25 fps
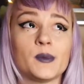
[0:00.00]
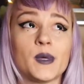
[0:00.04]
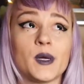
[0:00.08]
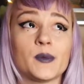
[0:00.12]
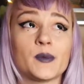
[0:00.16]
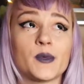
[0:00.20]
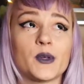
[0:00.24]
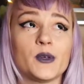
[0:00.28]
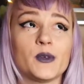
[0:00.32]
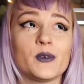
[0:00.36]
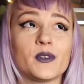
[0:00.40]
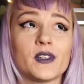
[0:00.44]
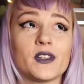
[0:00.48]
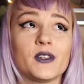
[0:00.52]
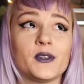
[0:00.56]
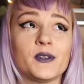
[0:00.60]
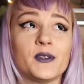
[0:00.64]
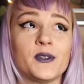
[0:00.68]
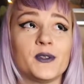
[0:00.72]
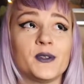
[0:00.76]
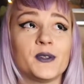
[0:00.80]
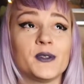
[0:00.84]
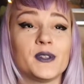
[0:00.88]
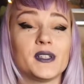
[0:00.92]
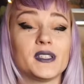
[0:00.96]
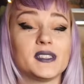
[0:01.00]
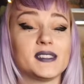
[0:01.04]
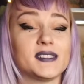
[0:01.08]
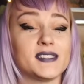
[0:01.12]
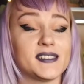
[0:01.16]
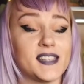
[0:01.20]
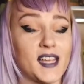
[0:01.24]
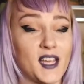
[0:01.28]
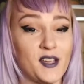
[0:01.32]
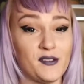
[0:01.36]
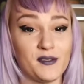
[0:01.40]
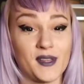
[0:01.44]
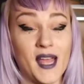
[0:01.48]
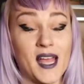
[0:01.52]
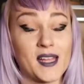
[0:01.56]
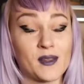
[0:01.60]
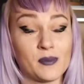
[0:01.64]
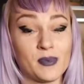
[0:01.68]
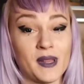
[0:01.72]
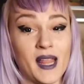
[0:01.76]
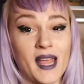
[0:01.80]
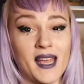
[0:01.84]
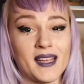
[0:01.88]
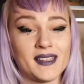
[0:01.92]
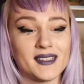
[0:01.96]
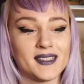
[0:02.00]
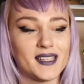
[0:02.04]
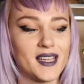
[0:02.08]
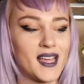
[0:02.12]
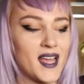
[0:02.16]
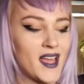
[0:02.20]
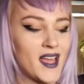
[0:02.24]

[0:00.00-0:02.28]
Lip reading: I'm going to save that plant.